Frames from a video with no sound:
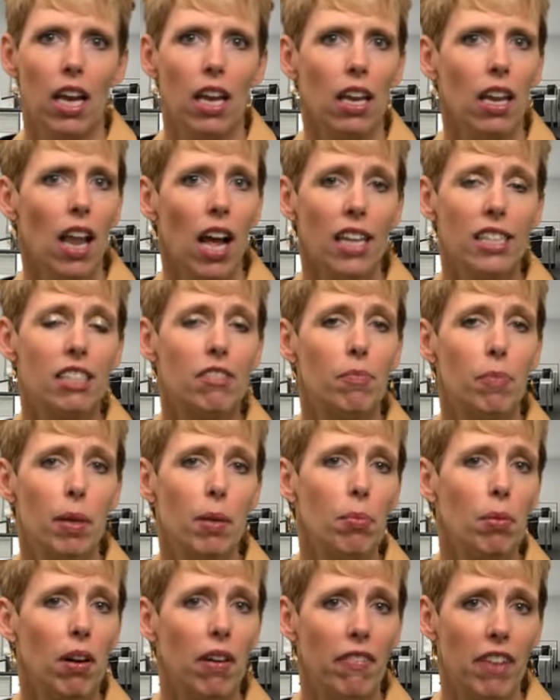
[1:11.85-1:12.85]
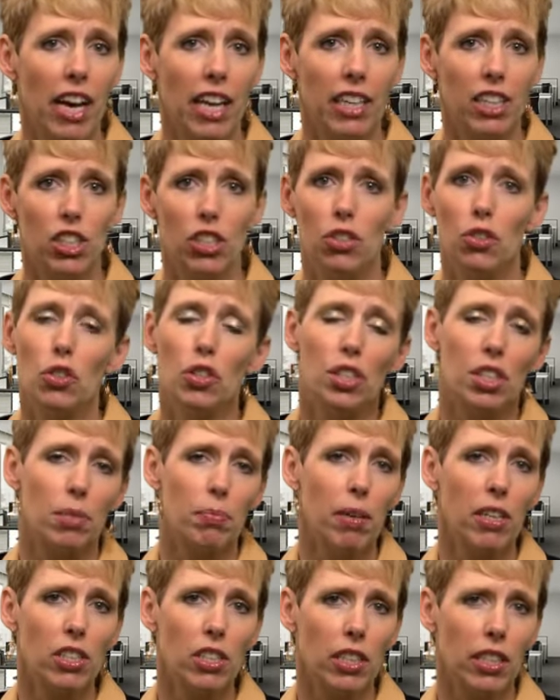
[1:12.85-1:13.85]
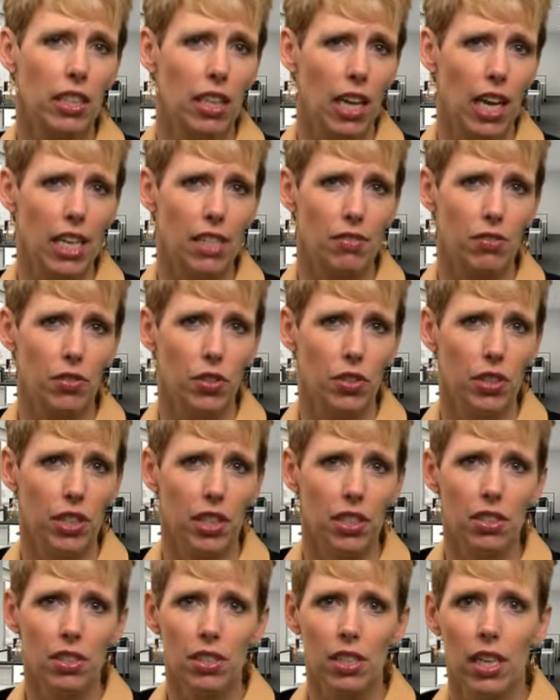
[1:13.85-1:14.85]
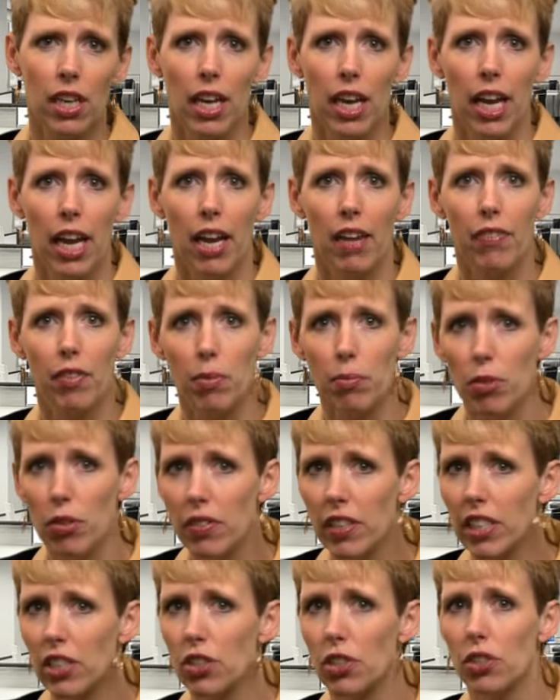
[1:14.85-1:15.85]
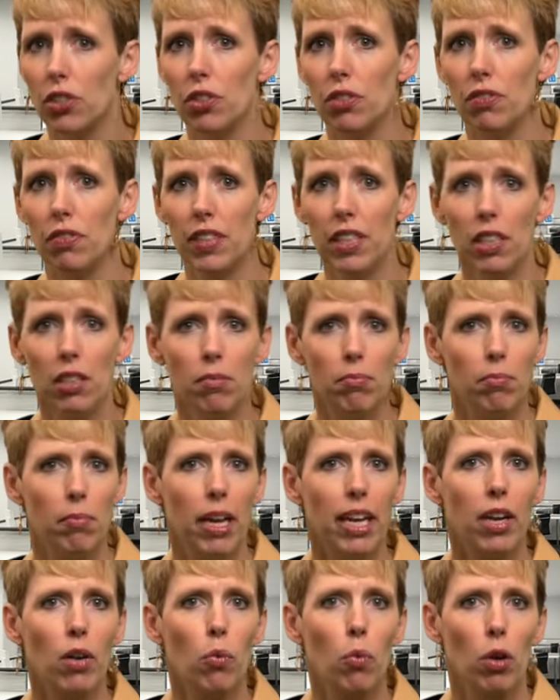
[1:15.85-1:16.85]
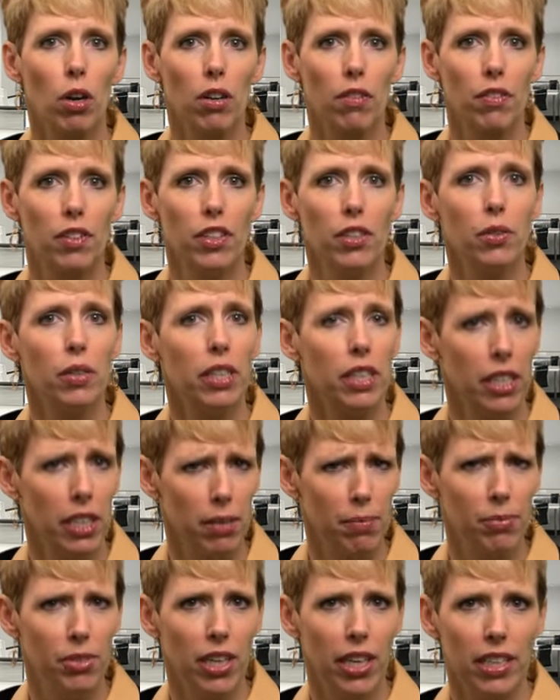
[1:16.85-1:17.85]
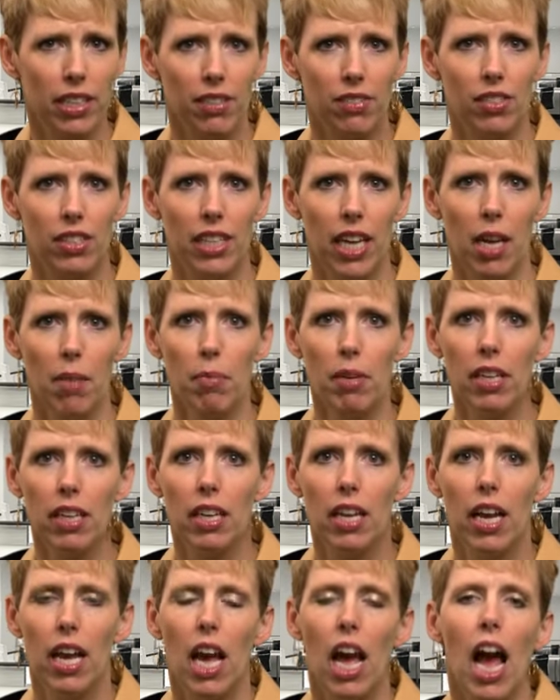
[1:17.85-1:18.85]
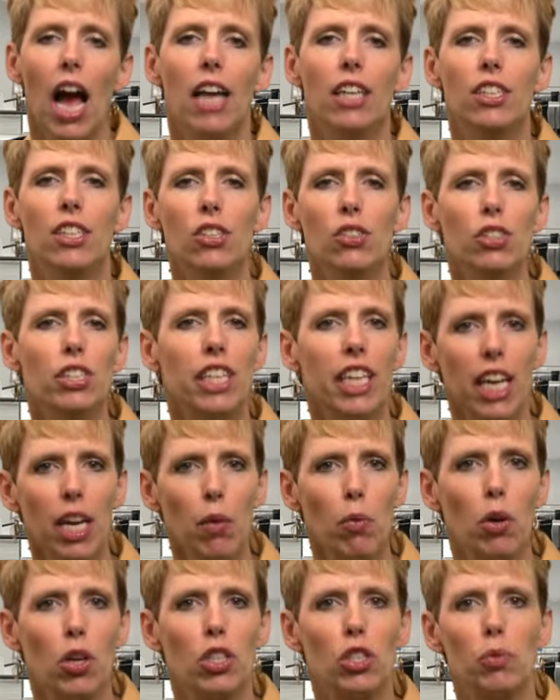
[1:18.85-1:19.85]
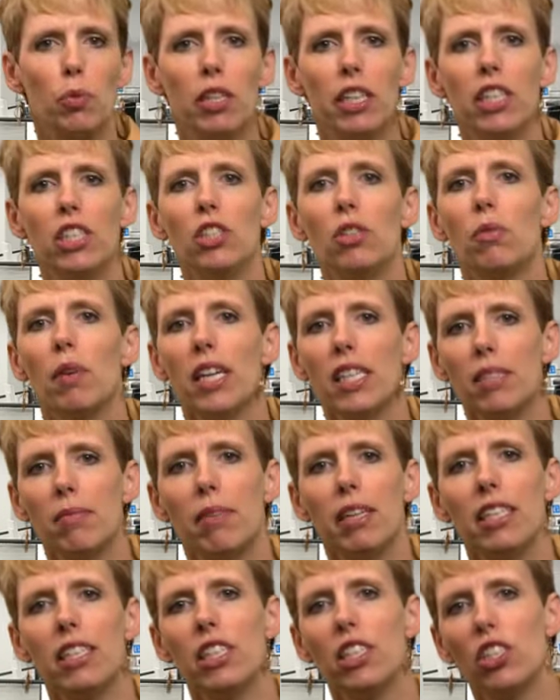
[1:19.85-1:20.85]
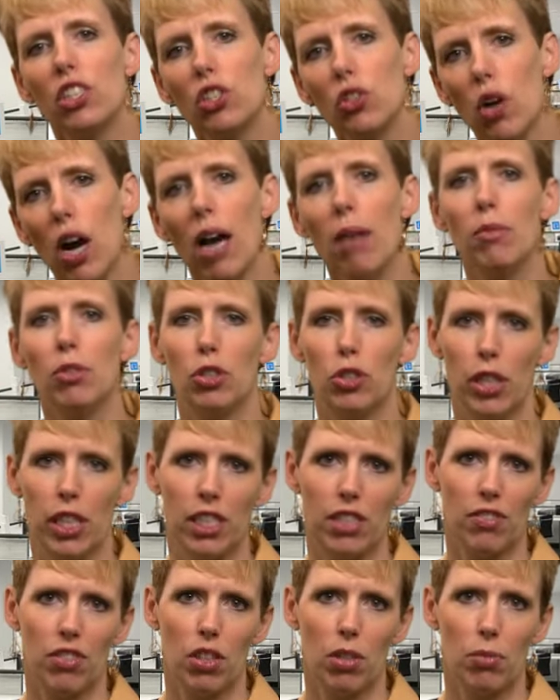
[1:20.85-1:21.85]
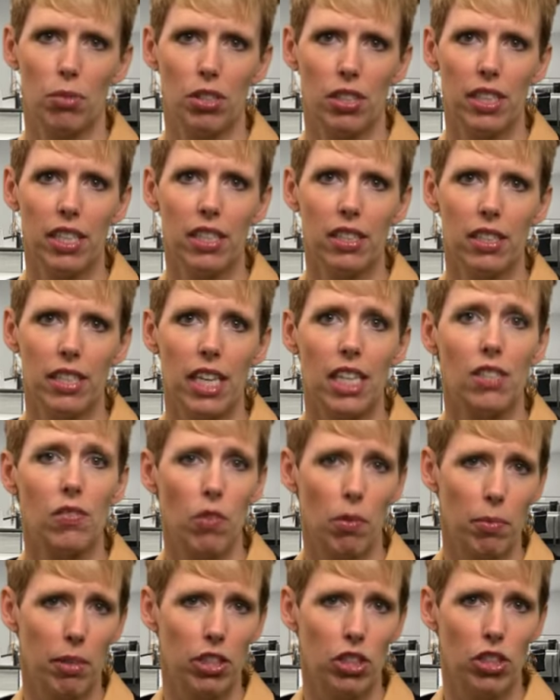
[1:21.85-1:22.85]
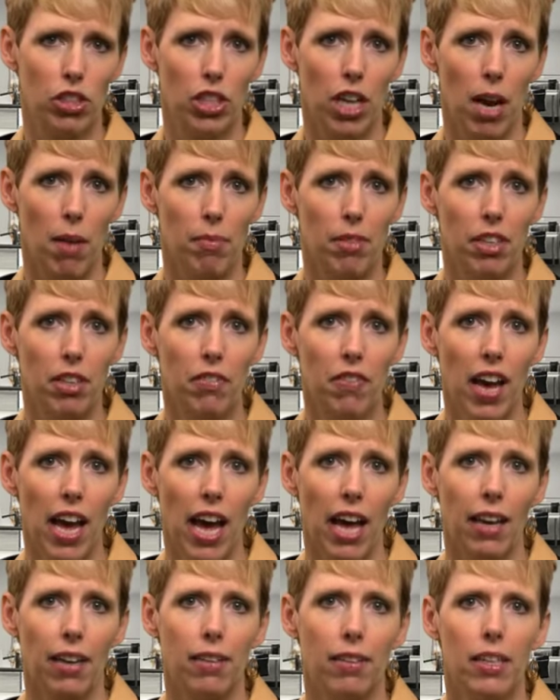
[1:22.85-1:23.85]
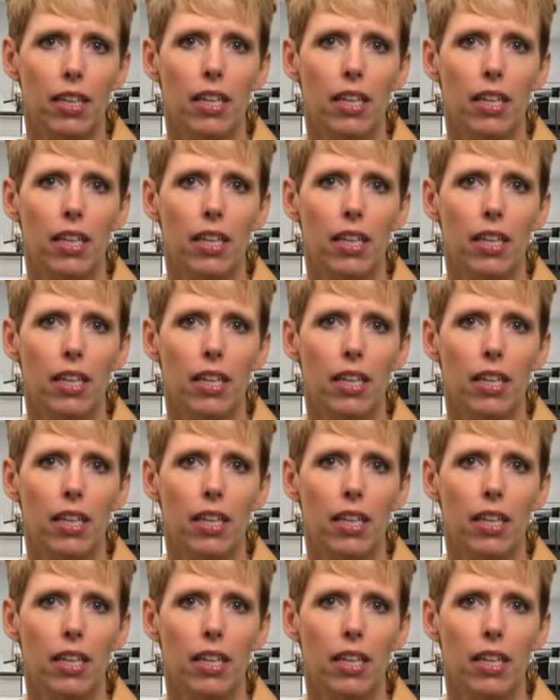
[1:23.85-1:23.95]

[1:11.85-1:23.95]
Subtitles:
Lots of people have had issues, especially in the last few years. If you're moving into a new field, make it work for you in the objective statement and use keywords within your resume to describe your transferable skill sets from each job that you've had.